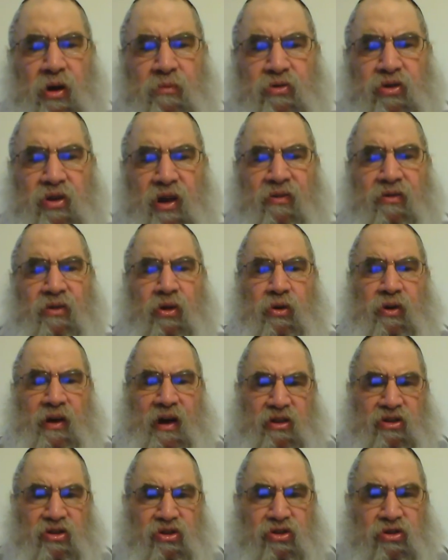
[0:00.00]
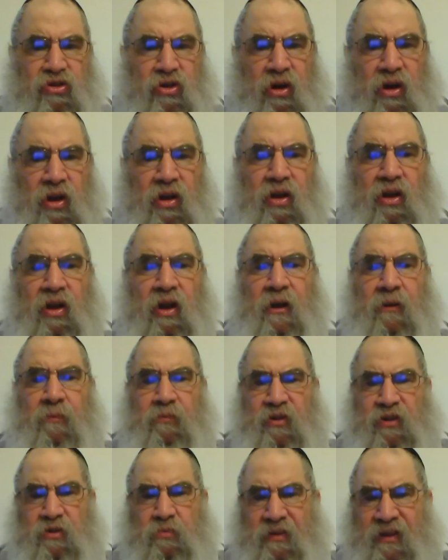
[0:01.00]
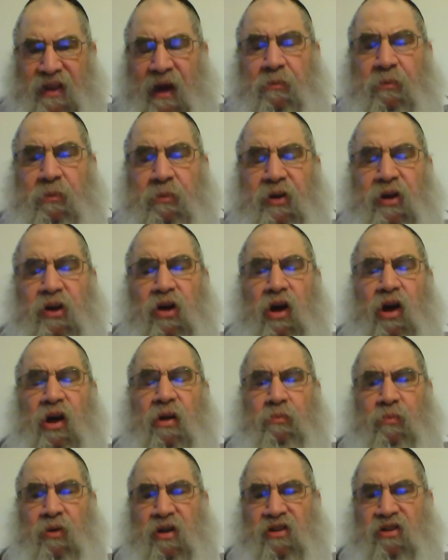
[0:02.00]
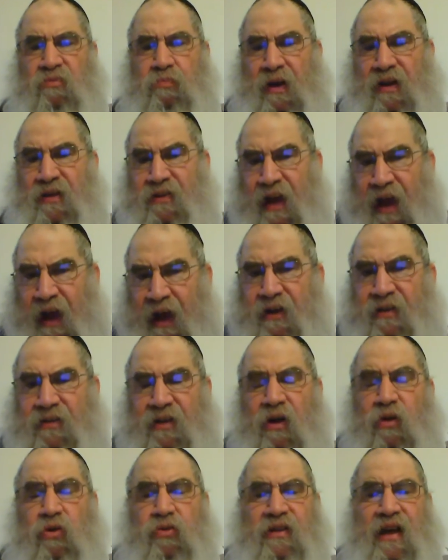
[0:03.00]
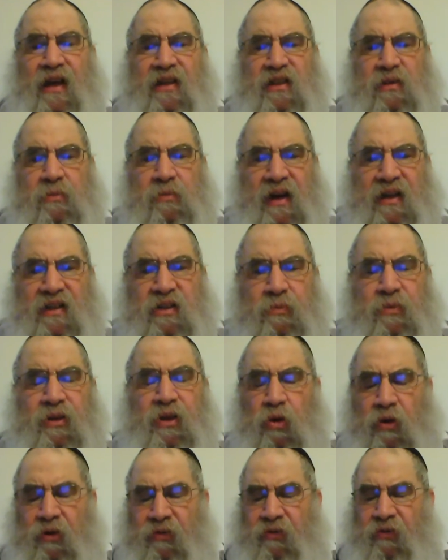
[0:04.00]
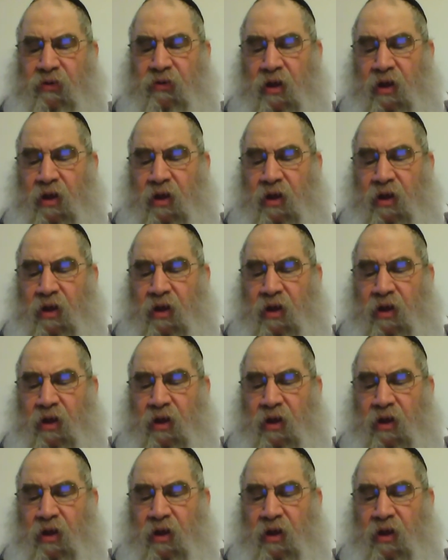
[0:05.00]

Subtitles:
So even though in Eretz Yisrael is Metam B'Negoyim, but it's based Eretz Achuzaskim, it has to be yours.